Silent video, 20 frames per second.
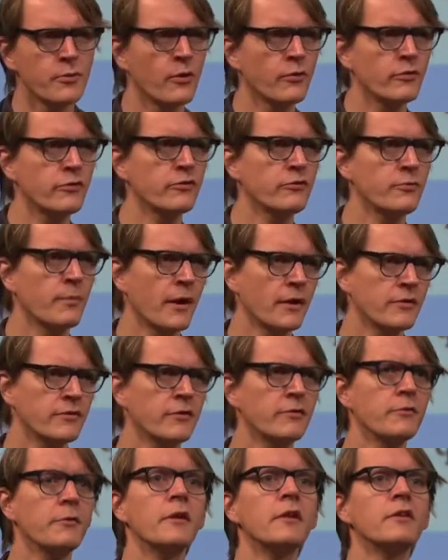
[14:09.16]
process by
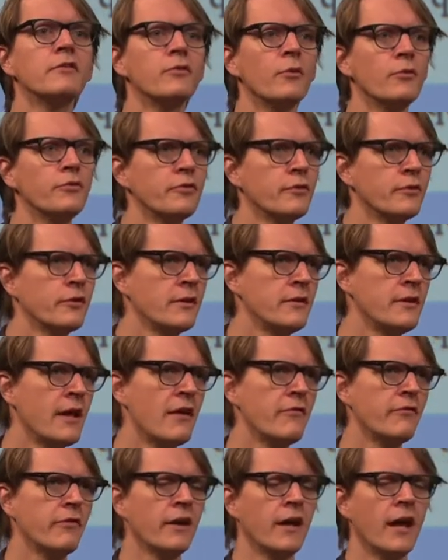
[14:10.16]
itself, it's also
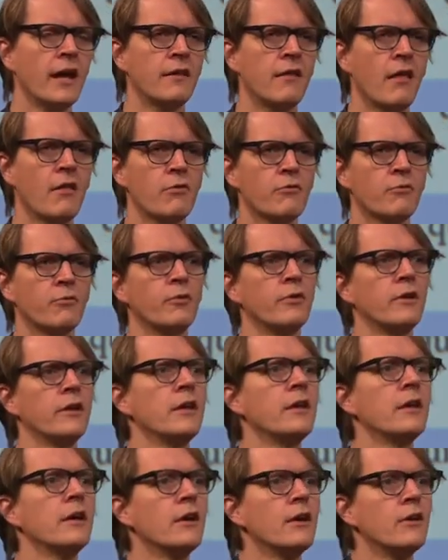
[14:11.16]
navigating through
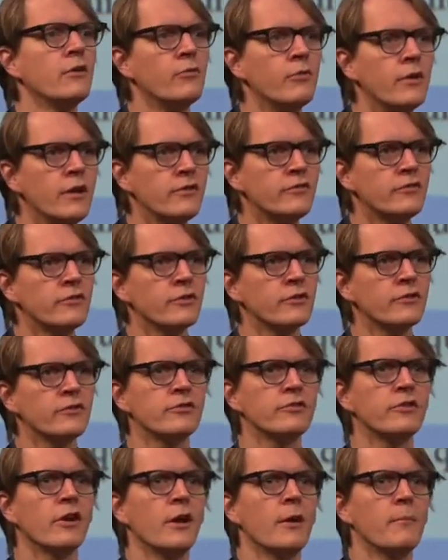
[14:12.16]
the
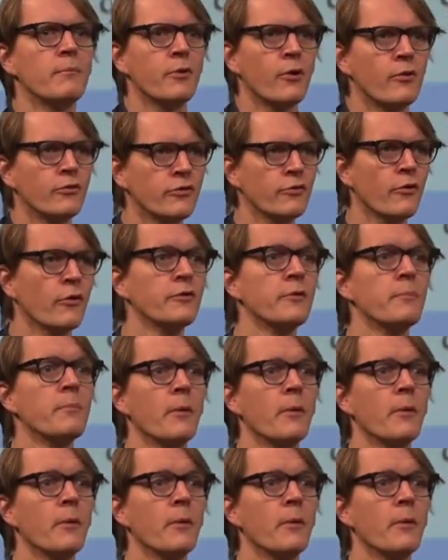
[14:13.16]
research process or the